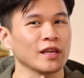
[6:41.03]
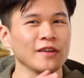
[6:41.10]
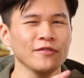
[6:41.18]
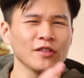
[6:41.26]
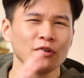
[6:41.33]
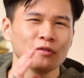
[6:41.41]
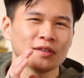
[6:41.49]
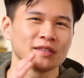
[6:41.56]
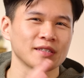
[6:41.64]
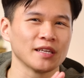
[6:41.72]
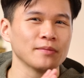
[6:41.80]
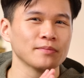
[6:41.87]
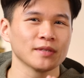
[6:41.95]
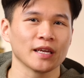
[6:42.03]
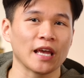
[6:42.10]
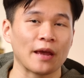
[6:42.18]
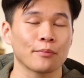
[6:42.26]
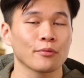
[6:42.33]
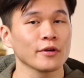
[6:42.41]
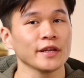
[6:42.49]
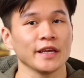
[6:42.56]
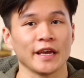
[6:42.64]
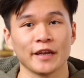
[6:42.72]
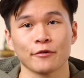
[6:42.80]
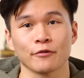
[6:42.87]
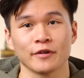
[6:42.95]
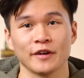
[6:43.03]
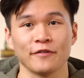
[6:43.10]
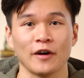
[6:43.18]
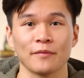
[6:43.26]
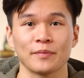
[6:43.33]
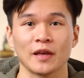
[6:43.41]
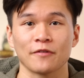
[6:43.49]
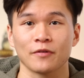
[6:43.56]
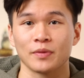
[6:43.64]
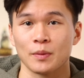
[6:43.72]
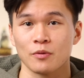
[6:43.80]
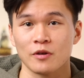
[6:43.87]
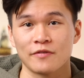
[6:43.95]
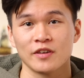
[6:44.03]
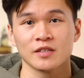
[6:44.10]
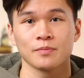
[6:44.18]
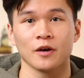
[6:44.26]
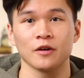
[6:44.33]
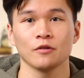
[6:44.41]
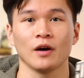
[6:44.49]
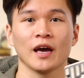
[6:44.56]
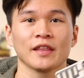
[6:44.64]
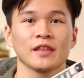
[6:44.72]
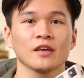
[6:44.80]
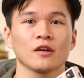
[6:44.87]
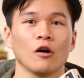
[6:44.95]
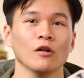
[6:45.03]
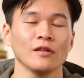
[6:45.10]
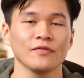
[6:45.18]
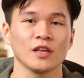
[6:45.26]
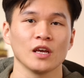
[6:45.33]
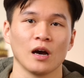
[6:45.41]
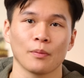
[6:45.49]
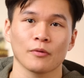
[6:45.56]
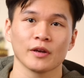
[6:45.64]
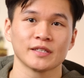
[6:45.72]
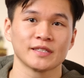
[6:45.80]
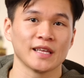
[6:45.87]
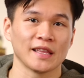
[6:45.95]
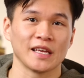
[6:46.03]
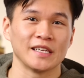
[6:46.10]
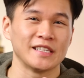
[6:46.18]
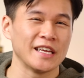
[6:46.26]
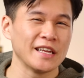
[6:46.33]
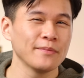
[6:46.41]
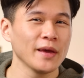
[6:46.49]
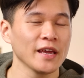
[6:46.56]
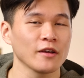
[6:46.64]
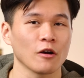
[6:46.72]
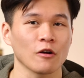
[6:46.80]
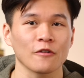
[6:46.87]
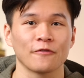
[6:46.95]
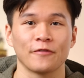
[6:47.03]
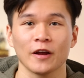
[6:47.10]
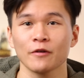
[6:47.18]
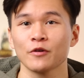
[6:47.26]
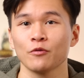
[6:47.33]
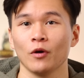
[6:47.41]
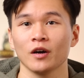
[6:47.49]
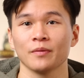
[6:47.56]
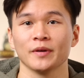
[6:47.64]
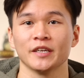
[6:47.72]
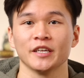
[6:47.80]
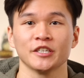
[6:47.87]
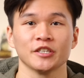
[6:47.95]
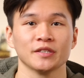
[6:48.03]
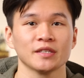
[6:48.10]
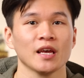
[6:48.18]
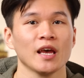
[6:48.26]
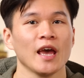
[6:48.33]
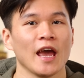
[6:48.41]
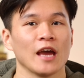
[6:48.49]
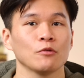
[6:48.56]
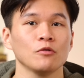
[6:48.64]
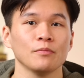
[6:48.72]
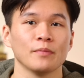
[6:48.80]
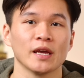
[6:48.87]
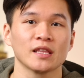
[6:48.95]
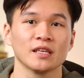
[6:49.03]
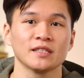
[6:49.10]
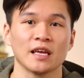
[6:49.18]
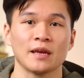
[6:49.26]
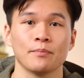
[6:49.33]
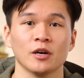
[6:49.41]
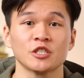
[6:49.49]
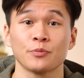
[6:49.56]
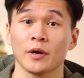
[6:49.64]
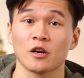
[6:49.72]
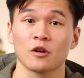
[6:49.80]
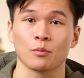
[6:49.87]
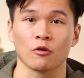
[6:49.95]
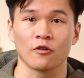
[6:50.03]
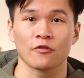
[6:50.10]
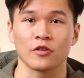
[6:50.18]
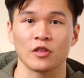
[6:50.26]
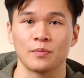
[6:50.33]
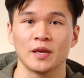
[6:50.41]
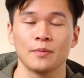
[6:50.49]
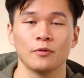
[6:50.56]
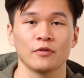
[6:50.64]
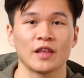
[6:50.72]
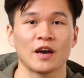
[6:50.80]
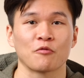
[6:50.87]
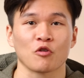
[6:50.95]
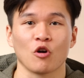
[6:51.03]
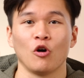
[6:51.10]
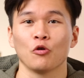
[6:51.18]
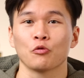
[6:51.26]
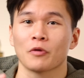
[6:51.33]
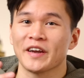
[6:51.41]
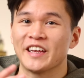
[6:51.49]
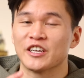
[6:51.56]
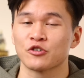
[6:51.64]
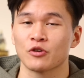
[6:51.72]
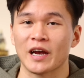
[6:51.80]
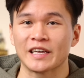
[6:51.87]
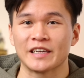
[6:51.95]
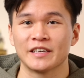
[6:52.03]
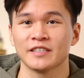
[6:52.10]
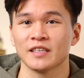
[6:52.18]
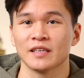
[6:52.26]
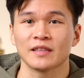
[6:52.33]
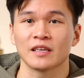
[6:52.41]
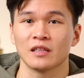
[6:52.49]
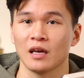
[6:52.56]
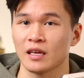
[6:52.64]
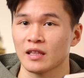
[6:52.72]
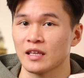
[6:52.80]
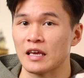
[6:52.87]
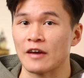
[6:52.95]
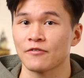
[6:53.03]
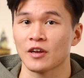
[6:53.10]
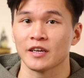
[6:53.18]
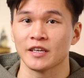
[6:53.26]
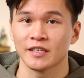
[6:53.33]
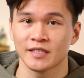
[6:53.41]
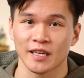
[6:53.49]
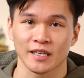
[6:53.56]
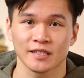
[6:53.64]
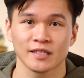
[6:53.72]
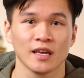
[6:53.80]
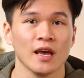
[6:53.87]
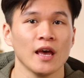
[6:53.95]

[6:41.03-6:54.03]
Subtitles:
even though this seems like a pretty iterative update from the previous model, I think all of the upgrades that they did make are very welcome additions and will make this a much better board for the people that were already attracted to something like the F96.